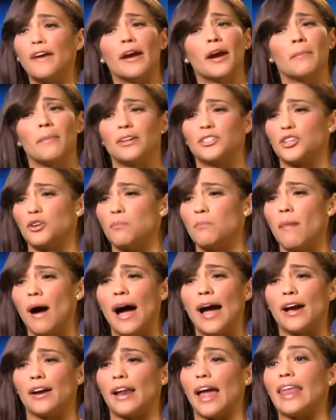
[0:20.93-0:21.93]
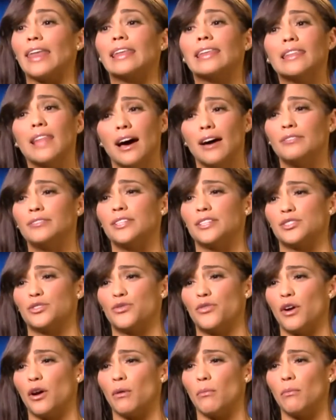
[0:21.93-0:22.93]
very much admired and loved
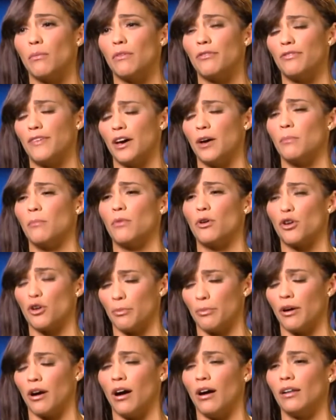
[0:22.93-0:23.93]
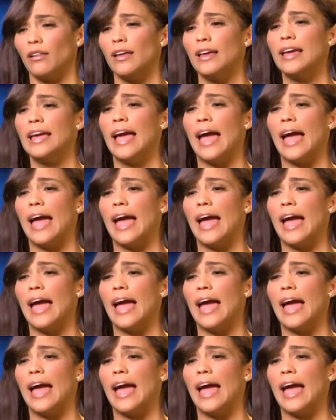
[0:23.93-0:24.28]
his film, film Murderball.